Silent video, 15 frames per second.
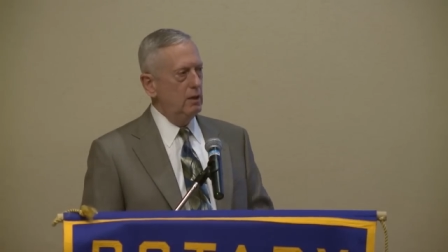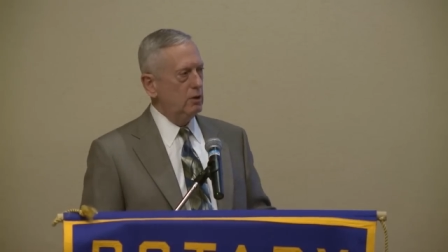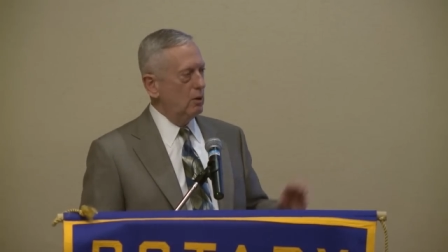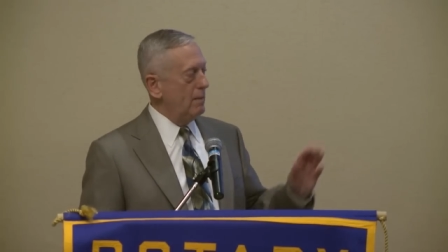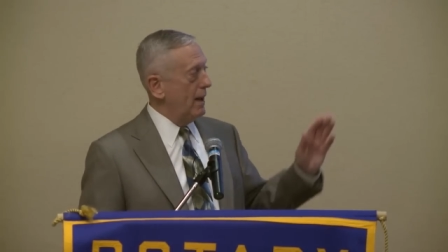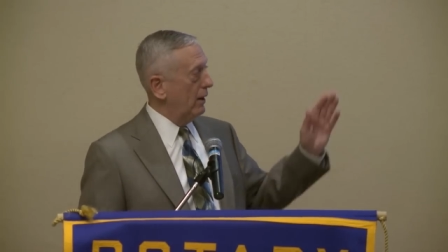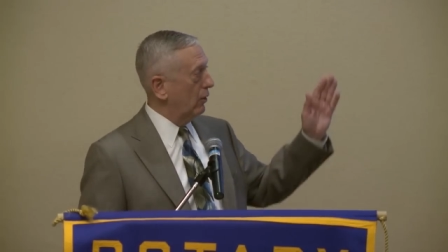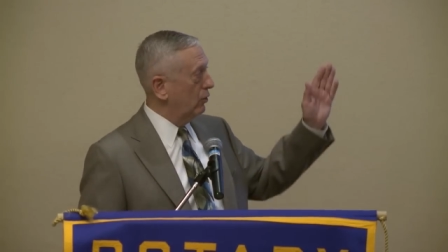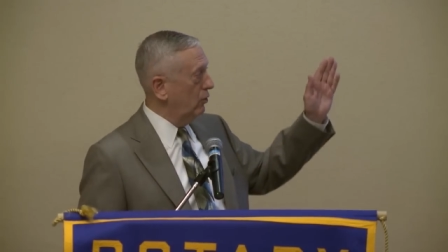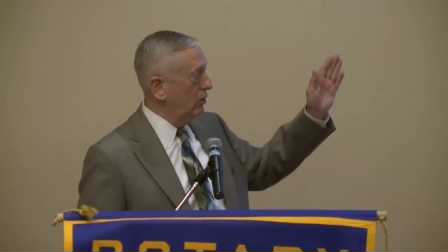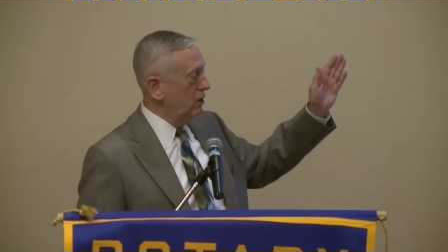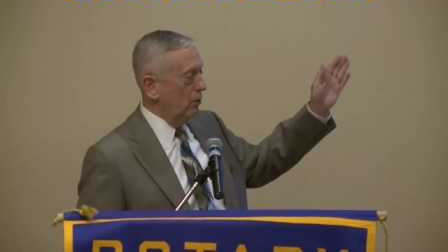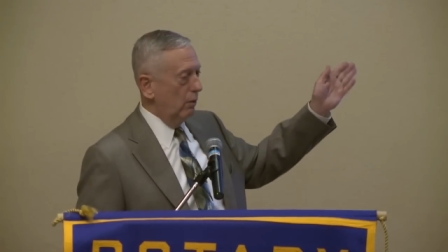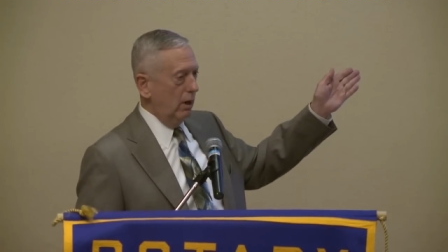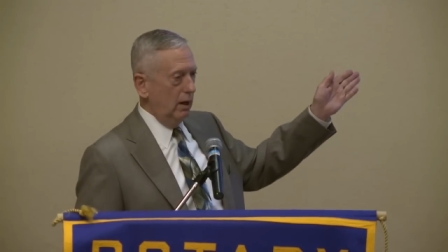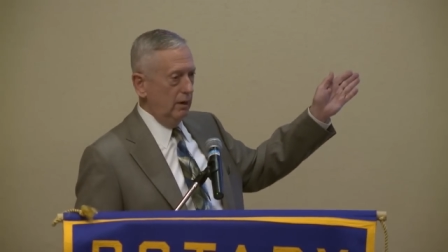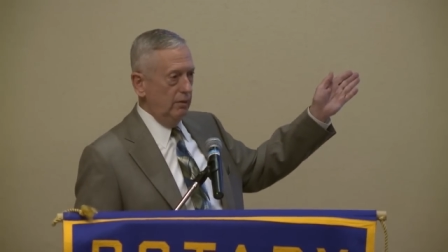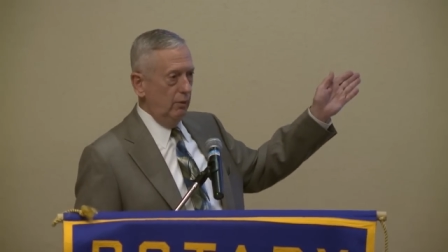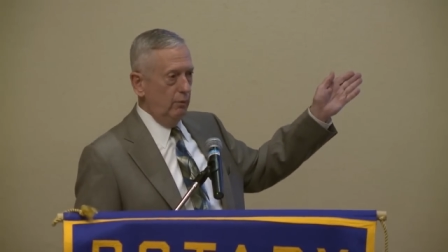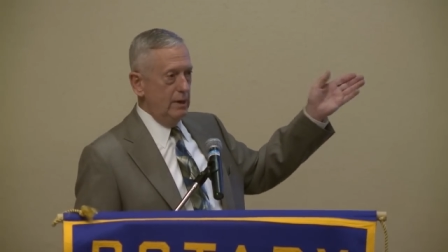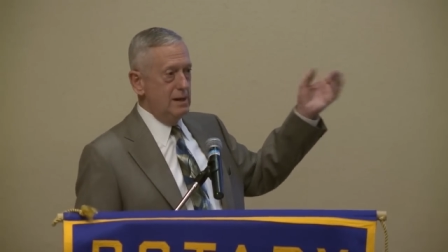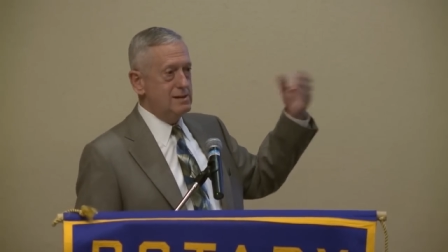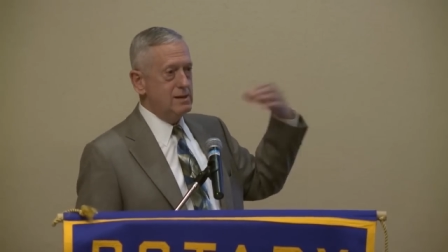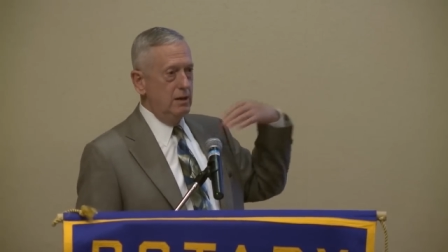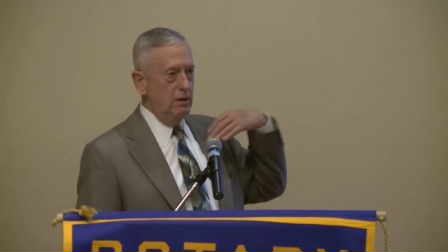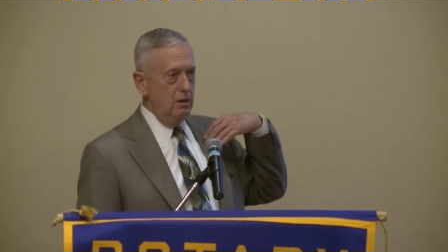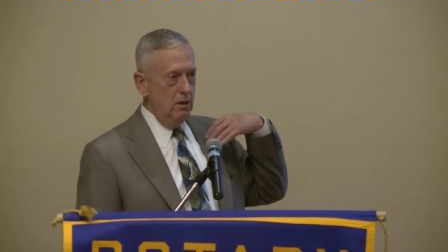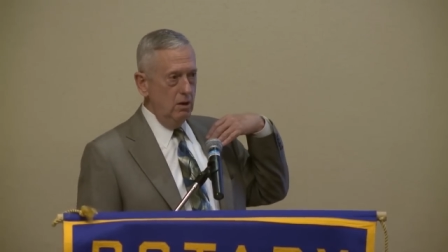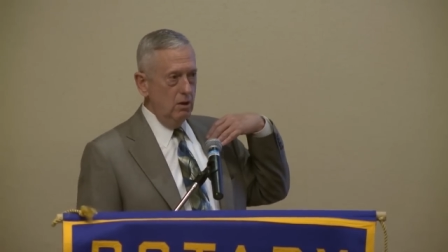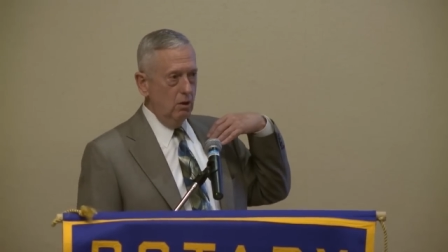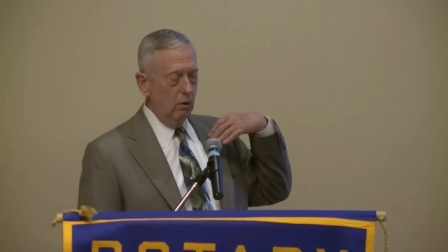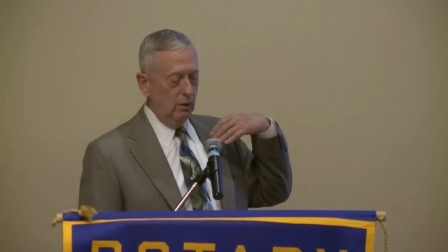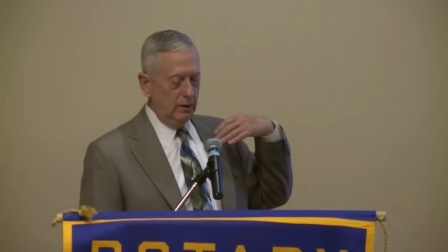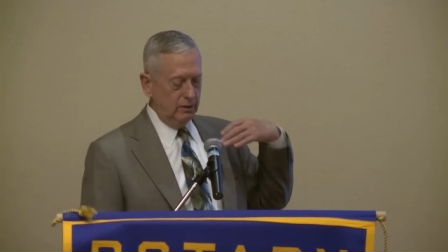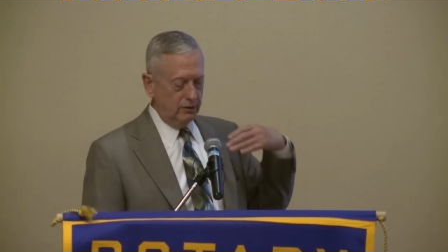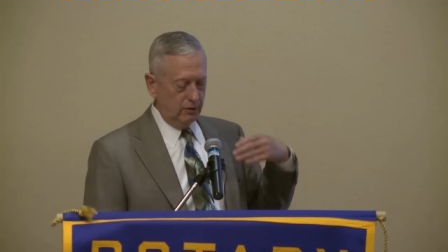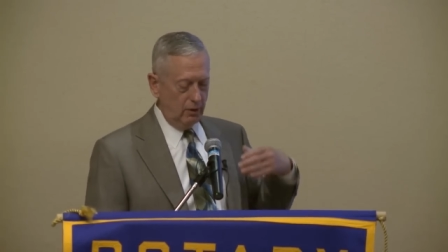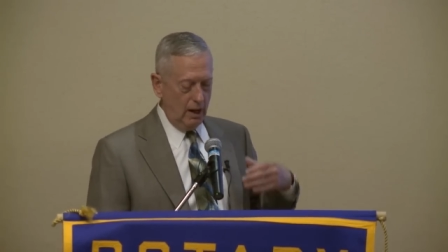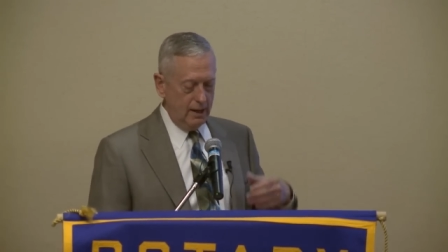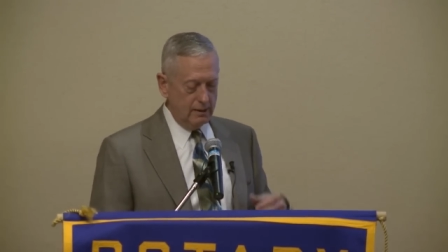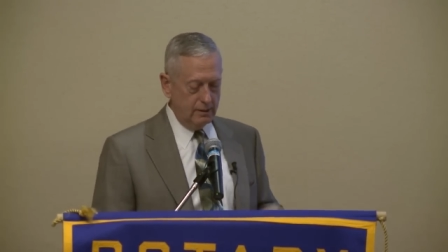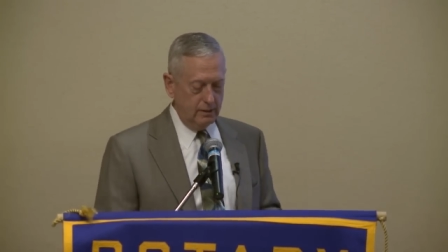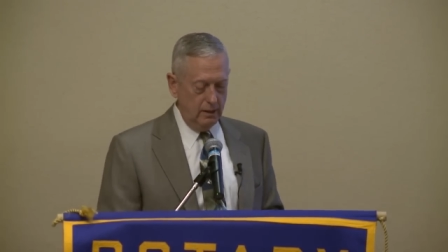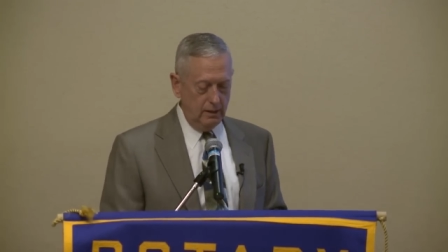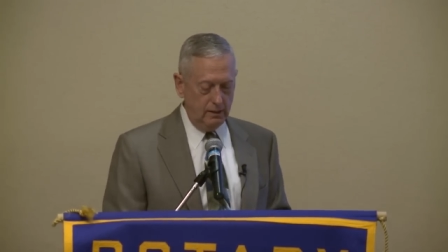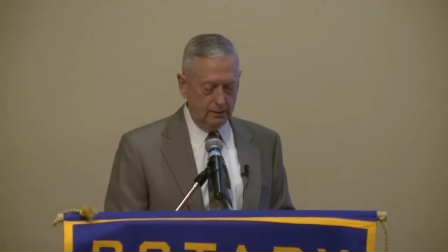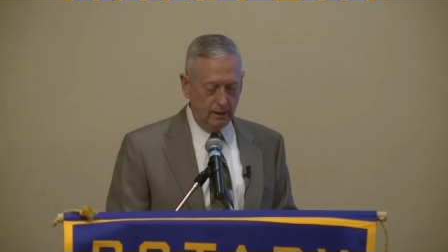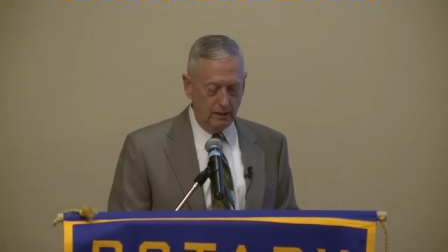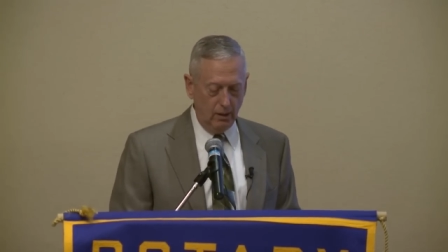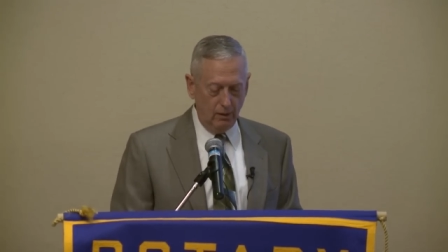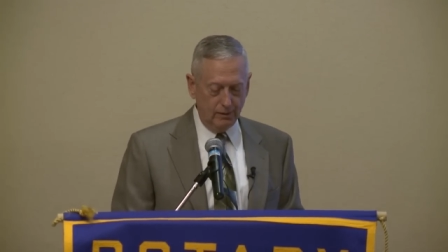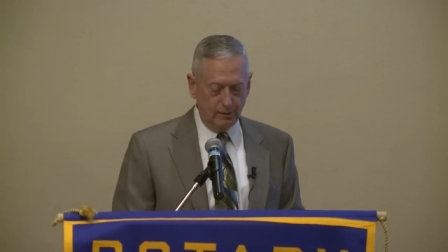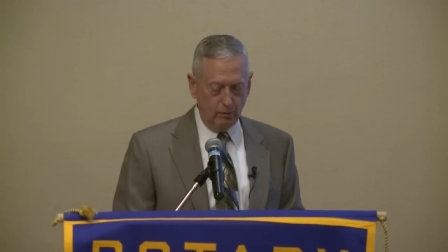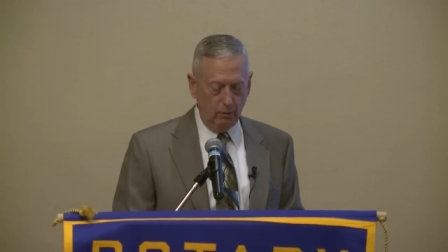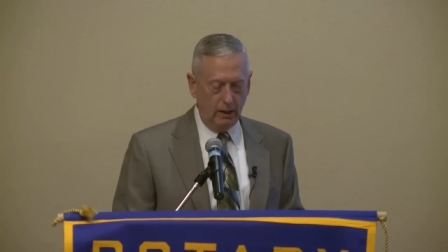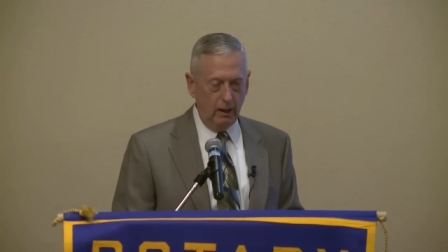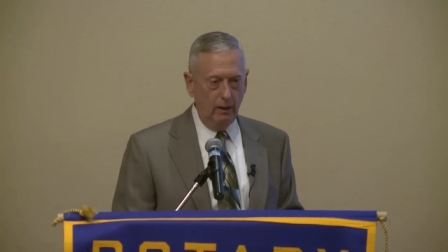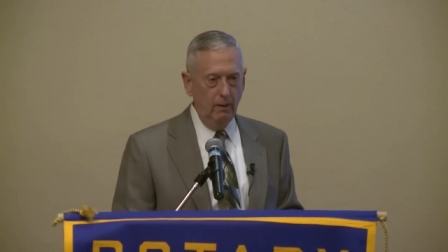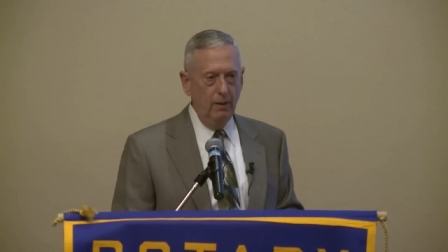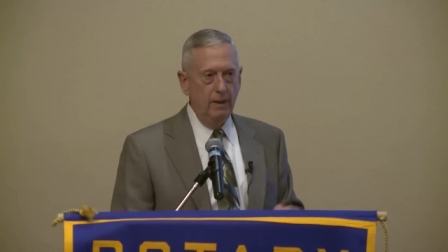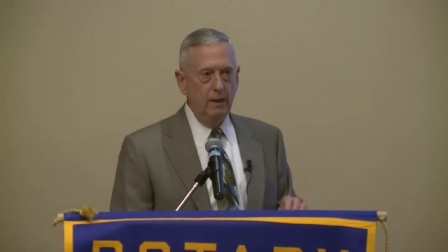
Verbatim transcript: no matter who you are in the region or in tri-cities and elsewhere,